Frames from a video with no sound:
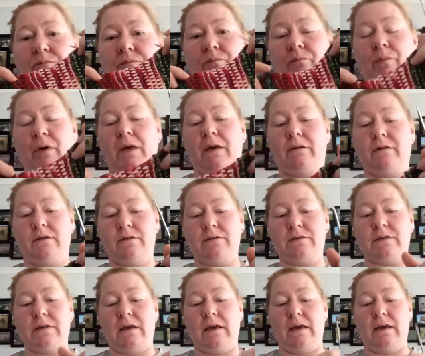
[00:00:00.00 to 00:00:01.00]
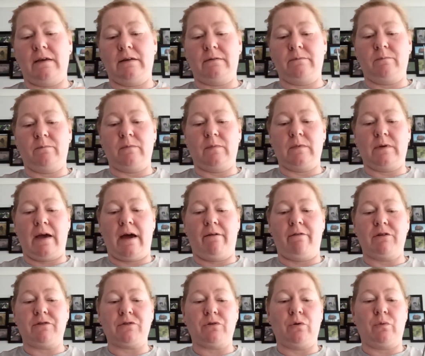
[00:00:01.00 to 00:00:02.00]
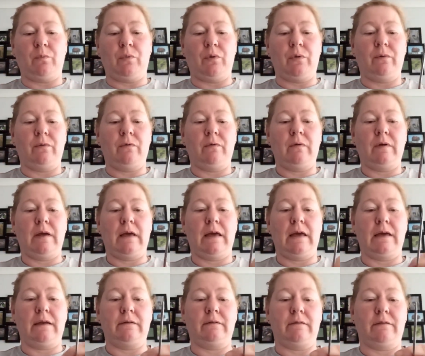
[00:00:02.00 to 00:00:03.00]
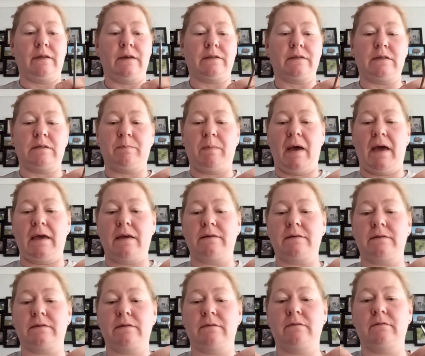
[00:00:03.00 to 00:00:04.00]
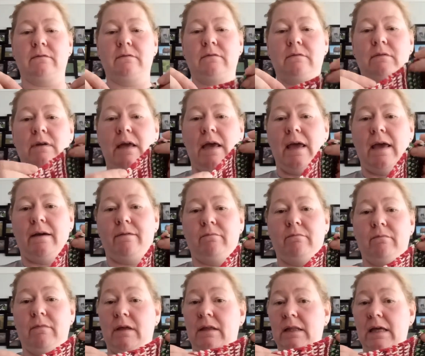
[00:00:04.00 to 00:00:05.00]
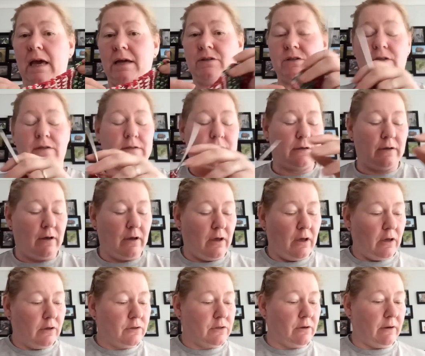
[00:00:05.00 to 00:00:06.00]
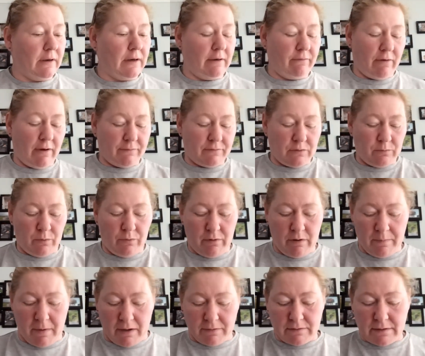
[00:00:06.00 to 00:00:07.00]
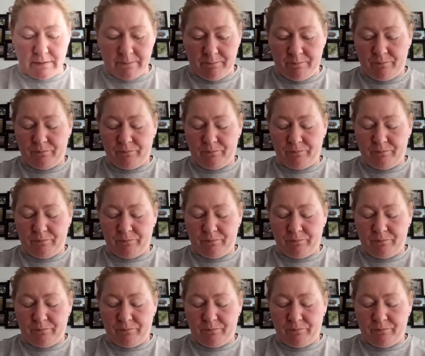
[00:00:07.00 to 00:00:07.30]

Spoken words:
because it carries up in this space here in the edges, so I never have to worry about it.